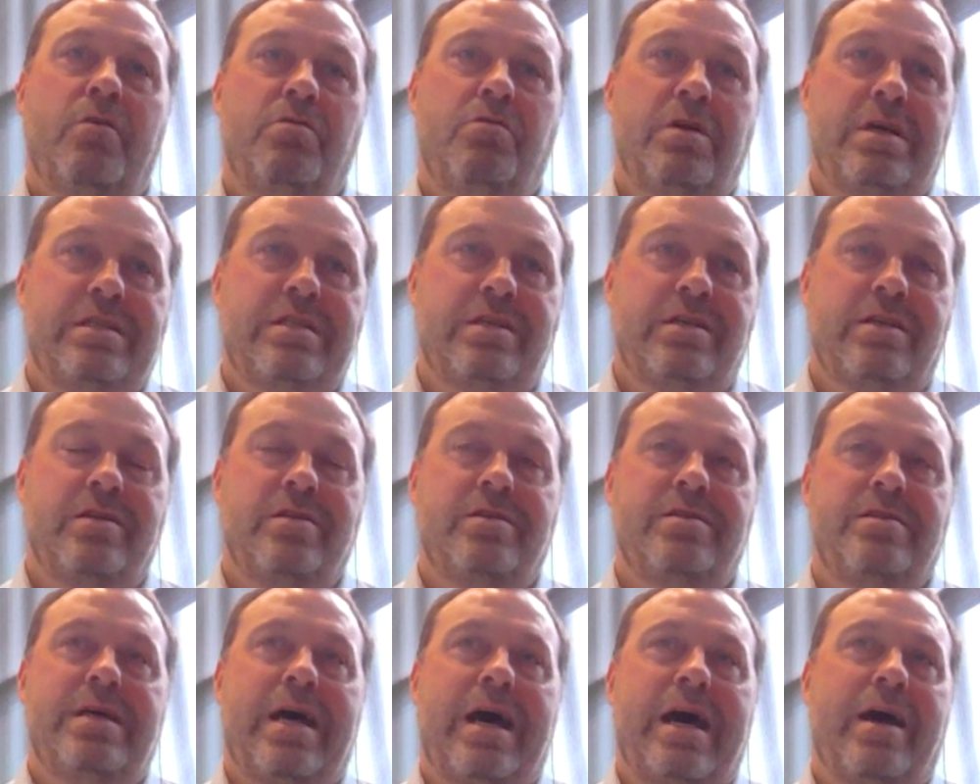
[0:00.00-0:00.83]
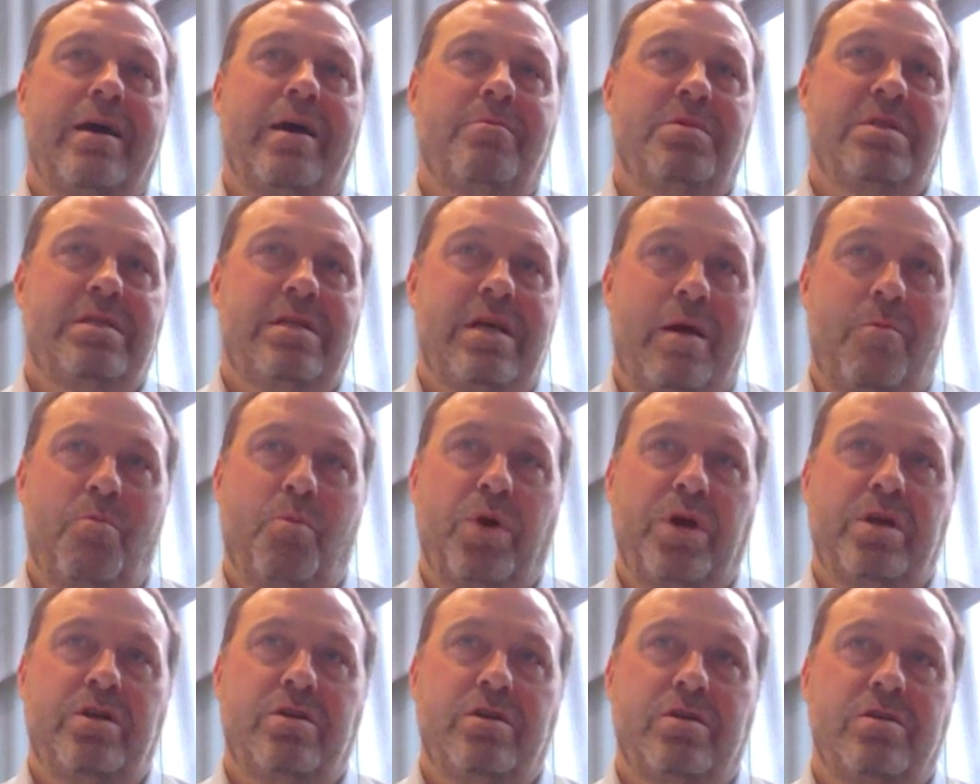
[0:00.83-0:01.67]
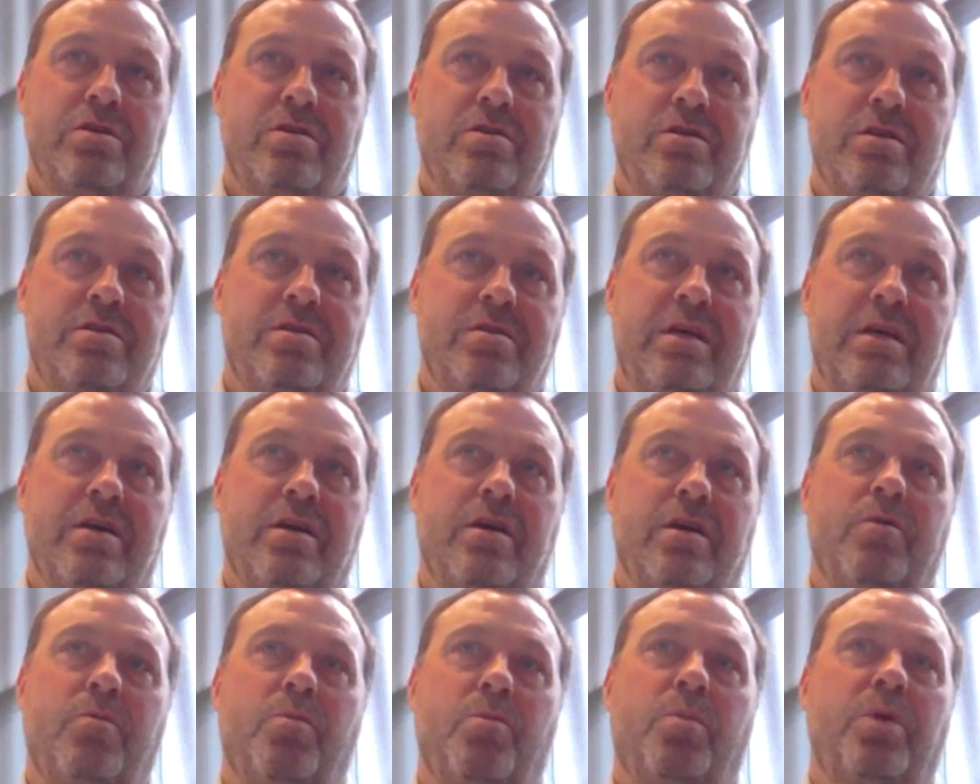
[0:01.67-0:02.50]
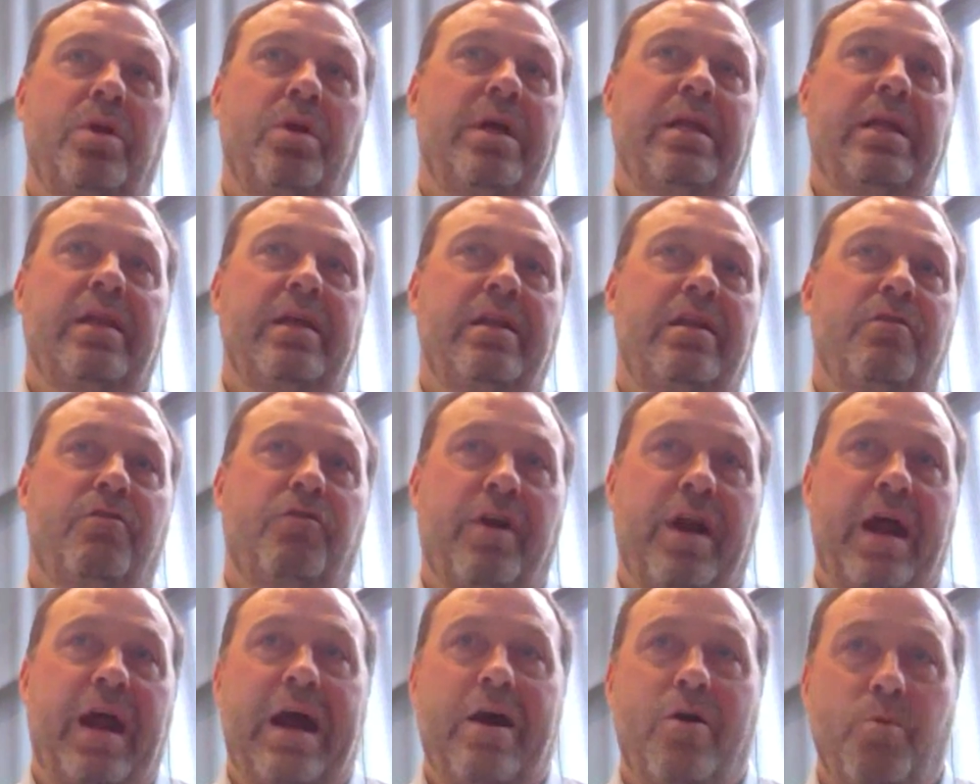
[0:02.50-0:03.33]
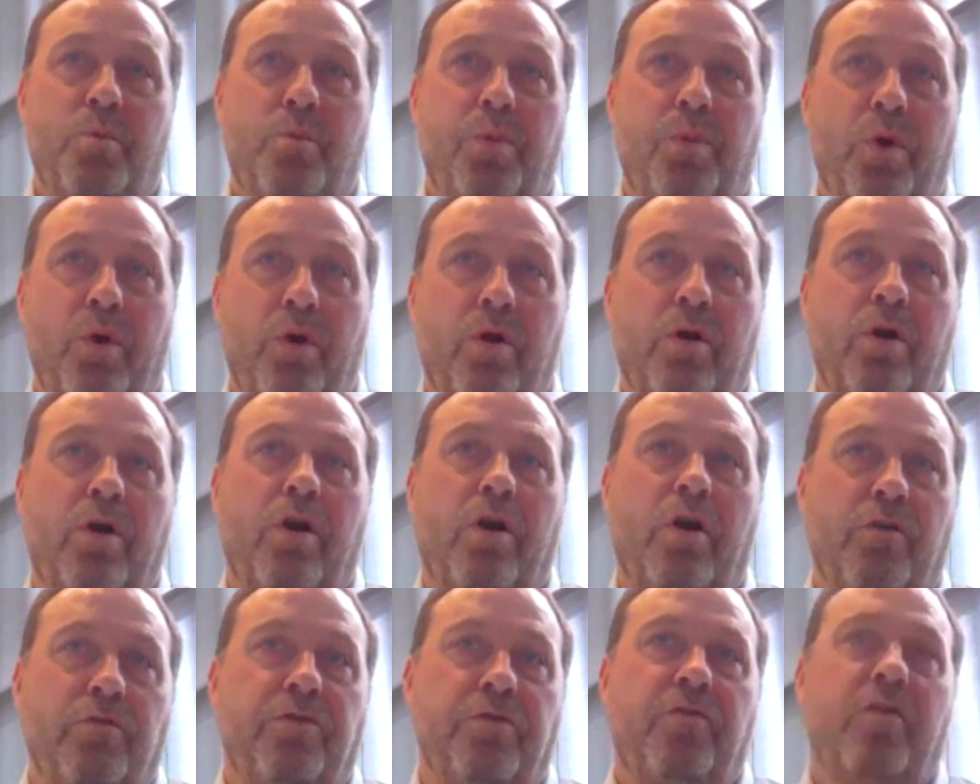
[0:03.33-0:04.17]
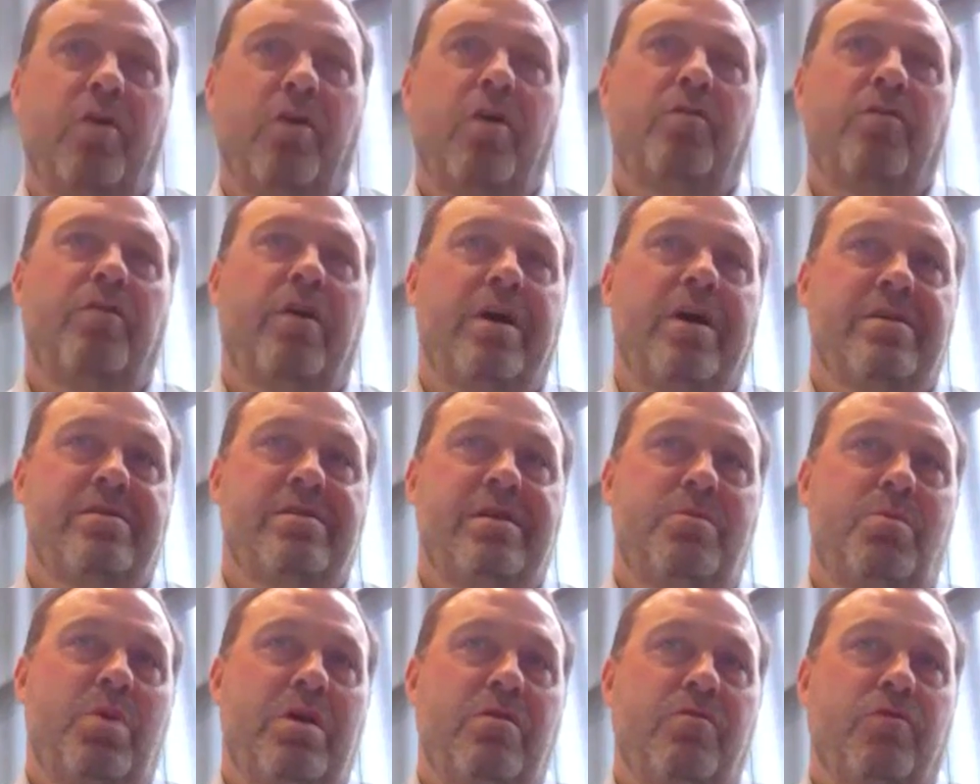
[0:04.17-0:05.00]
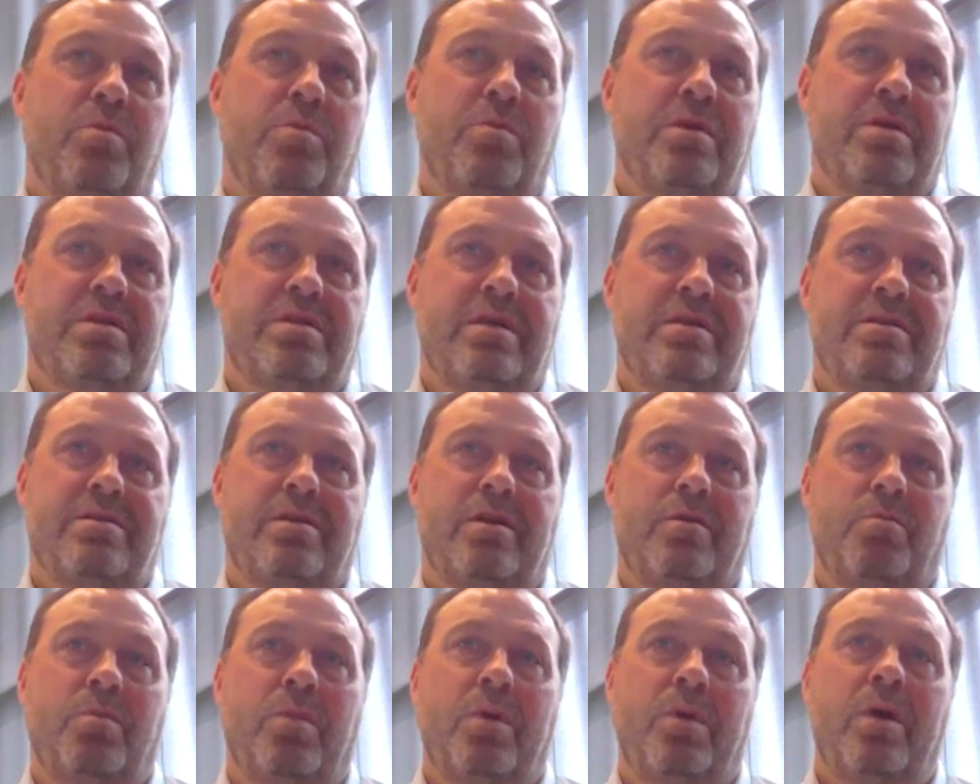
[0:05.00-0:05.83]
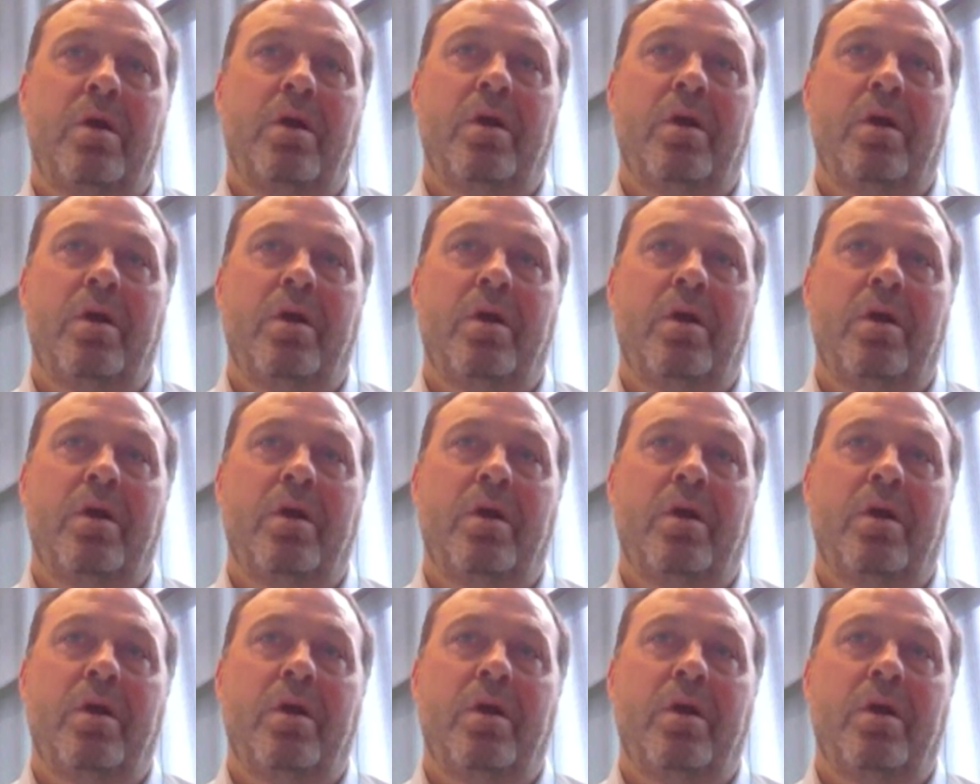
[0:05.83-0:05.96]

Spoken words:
residence times, temperatures to see a completely different output of RCB from the system.